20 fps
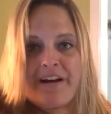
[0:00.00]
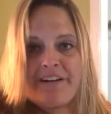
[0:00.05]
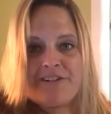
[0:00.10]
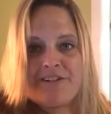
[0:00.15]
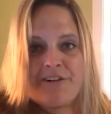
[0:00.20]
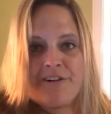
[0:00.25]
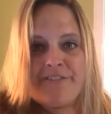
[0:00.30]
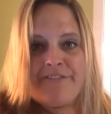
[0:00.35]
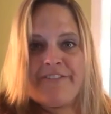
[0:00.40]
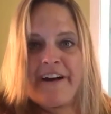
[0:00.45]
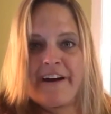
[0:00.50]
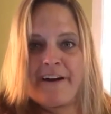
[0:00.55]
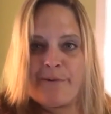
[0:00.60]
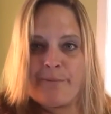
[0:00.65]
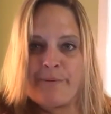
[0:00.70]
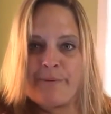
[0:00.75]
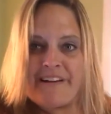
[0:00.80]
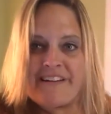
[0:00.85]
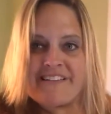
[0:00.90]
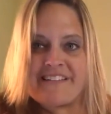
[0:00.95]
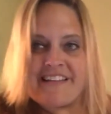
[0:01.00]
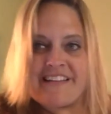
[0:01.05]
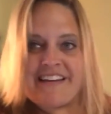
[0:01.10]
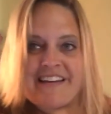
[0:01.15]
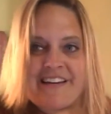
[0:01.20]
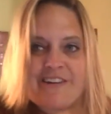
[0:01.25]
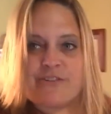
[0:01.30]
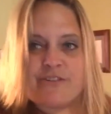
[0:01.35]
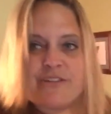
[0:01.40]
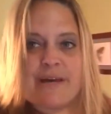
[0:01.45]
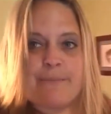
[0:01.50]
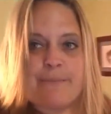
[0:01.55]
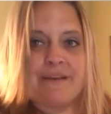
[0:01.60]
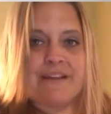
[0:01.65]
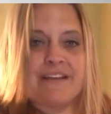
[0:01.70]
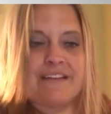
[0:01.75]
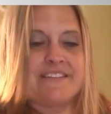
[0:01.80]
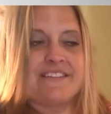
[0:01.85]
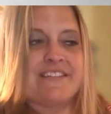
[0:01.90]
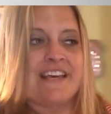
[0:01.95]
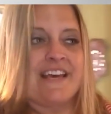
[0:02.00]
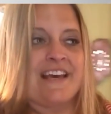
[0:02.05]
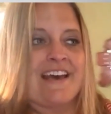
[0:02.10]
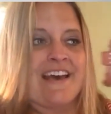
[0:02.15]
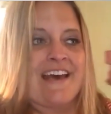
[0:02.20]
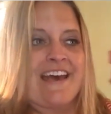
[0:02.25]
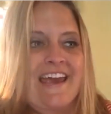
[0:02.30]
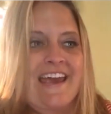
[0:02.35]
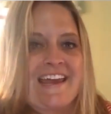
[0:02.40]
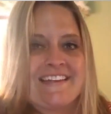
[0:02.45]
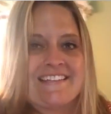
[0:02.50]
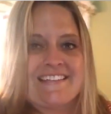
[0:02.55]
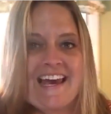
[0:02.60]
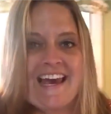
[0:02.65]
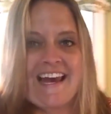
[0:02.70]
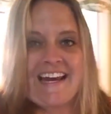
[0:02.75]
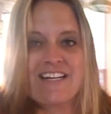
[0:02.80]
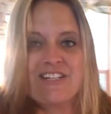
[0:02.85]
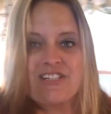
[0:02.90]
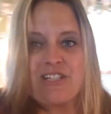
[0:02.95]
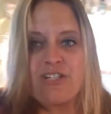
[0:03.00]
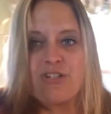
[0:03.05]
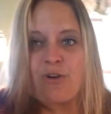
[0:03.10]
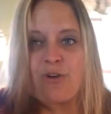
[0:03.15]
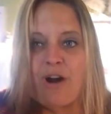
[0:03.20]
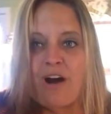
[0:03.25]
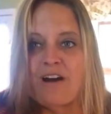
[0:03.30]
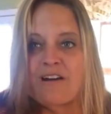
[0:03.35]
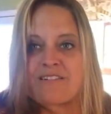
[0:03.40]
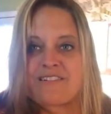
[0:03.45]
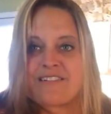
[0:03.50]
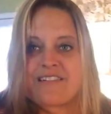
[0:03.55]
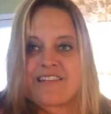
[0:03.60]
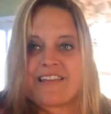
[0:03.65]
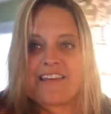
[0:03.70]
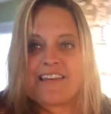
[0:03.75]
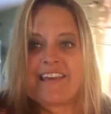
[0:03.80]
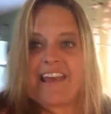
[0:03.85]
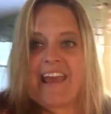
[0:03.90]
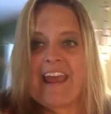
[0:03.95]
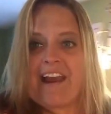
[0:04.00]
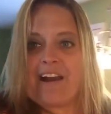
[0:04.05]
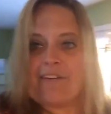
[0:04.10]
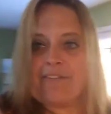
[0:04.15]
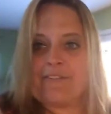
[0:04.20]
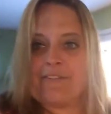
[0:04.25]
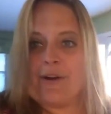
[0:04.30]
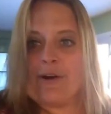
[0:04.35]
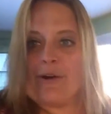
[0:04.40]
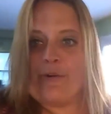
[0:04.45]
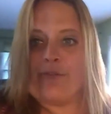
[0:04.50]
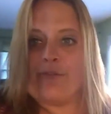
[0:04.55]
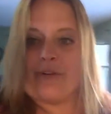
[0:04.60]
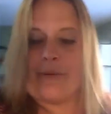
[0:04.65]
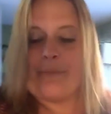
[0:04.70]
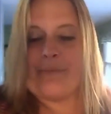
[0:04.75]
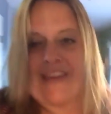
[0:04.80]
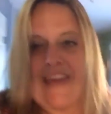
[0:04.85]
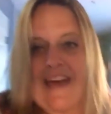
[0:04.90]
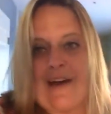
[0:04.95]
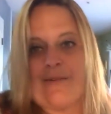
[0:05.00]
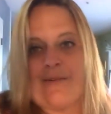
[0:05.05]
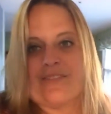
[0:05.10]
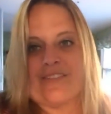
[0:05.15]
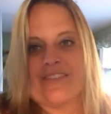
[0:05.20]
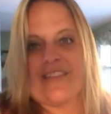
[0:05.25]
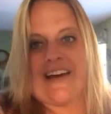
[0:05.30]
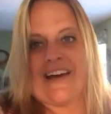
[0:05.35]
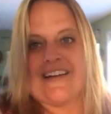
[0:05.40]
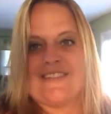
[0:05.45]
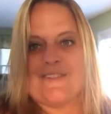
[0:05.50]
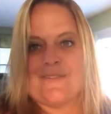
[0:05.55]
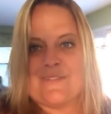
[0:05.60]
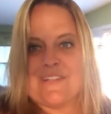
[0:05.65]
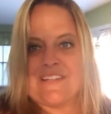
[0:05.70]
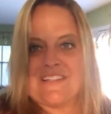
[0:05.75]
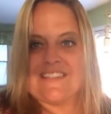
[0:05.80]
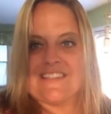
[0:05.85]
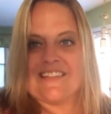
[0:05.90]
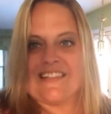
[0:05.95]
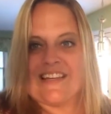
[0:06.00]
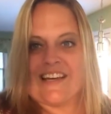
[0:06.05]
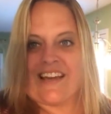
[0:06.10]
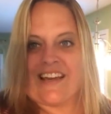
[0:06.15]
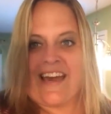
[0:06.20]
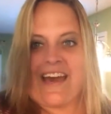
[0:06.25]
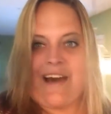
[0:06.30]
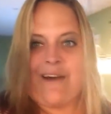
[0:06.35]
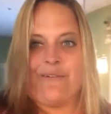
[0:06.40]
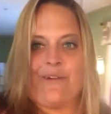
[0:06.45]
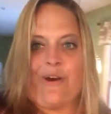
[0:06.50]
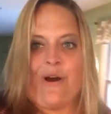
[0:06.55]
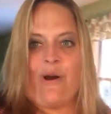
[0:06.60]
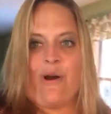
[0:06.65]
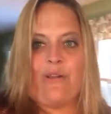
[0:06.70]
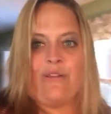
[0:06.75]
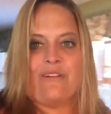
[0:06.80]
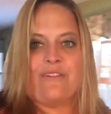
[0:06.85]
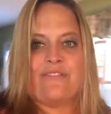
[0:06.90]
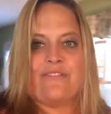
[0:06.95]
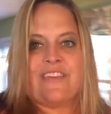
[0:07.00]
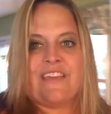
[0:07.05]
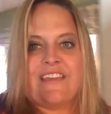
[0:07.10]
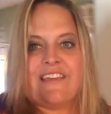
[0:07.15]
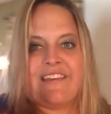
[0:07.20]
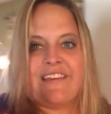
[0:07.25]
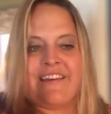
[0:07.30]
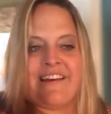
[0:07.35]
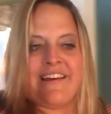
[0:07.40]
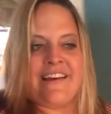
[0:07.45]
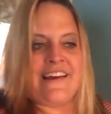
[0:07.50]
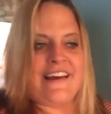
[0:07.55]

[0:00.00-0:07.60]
pressure fireplace in here, so that means it actually draws the airflow from the outside so it doesn't suck out all of the